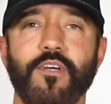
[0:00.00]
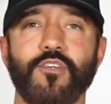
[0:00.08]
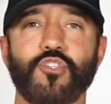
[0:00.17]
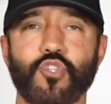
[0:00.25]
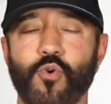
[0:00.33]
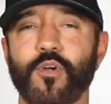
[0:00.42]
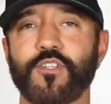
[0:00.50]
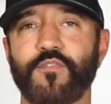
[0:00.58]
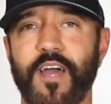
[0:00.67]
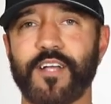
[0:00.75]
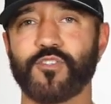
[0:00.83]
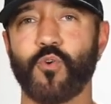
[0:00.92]
storage
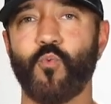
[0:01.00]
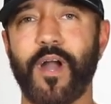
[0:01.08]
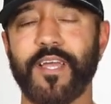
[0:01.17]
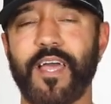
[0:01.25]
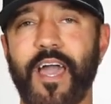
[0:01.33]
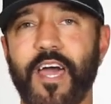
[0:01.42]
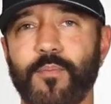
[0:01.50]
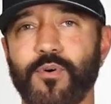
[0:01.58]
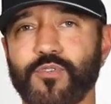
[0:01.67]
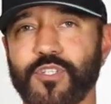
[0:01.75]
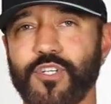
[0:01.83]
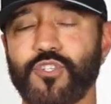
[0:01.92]
fats, or white
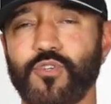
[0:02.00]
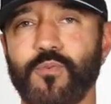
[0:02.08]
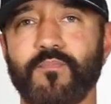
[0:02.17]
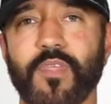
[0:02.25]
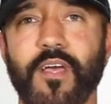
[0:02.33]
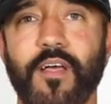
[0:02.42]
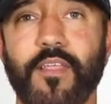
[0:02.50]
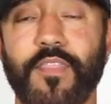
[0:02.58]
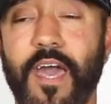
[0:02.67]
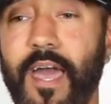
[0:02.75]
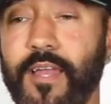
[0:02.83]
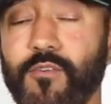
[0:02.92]
adipose tissue,
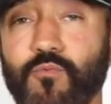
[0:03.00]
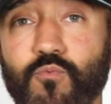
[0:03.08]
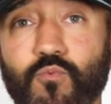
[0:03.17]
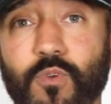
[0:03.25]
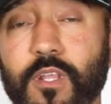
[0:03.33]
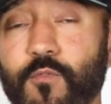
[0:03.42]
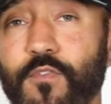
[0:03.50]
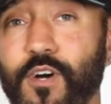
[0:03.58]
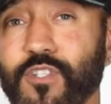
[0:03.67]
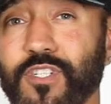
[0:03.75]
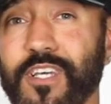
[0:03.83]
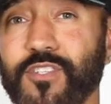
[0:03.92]
that really
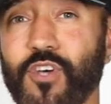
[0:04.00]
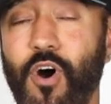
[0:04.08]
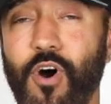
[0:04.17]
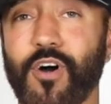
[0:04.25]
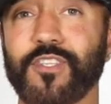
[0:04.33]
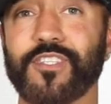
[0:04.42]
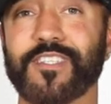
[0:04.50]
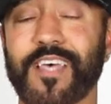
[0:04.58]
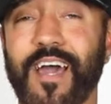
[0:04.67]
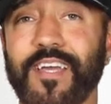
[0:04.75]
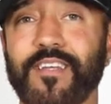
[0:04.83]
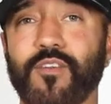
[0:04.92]
function as
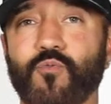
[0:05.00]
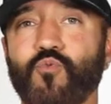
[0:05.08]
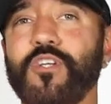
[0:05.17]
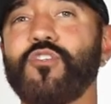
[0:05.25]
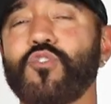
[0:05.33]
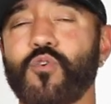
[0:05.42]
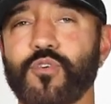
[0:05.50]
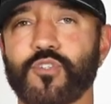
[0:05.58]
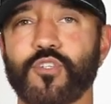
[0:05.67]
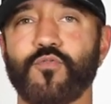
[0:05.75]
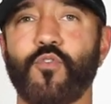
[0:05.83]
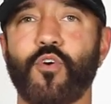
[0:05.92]
on-site
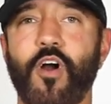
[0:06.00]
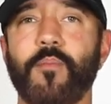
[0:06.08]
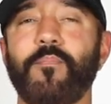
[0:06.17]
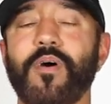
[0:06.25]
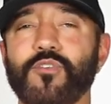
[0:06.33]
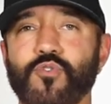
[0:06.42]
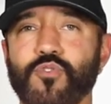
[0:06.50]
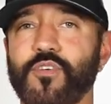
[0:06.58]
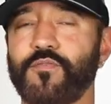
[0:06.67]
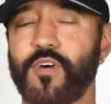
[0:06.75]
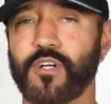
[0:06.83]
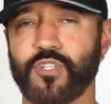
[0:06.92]
resources for our muscle to
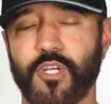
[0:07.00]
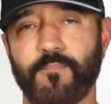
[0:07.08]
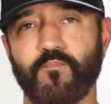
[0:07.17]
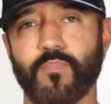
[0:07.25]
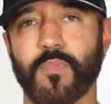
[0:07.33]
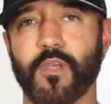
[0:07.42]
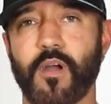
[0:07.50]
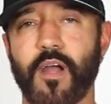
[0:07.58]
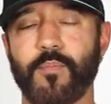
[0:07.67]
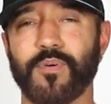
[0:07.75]
function, all right?